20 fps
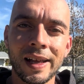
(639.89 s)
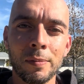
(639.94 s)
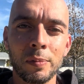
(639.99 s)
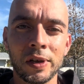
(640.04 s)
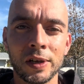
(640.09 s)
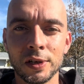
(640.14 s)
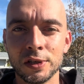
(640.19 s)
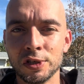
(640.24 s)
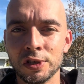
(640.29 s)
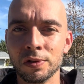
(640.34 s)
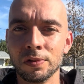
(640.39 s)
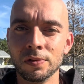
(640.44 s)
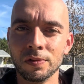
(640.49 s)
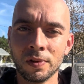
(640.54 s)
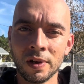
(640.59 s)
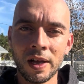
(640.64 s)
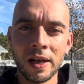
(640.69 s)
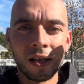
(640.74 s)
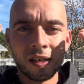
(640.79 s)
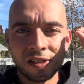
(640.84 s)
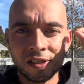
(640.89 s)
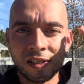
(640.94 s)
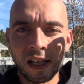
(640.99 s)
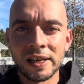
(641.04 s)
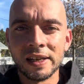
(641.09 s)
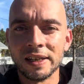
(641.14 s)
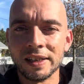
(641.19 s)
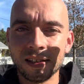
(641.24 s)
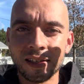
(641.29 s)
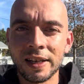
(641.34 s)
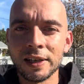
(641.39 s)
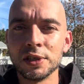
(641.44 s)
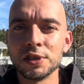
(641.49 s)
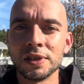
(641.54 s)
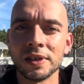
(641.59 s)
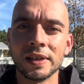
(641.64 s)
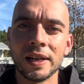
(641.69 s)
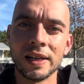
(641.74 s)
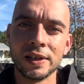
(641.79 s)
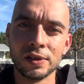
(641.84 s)
because you set an
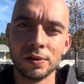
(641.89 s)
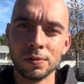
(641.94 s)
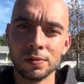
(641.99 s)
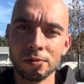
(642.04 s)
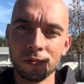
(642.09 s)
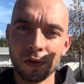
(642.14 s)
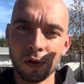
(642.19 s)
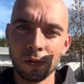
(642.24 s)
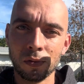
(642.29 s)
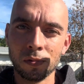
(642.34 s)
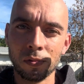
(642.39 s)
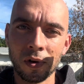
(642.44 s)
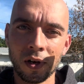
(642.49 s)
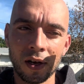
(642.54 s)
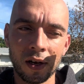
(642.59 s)
intention and you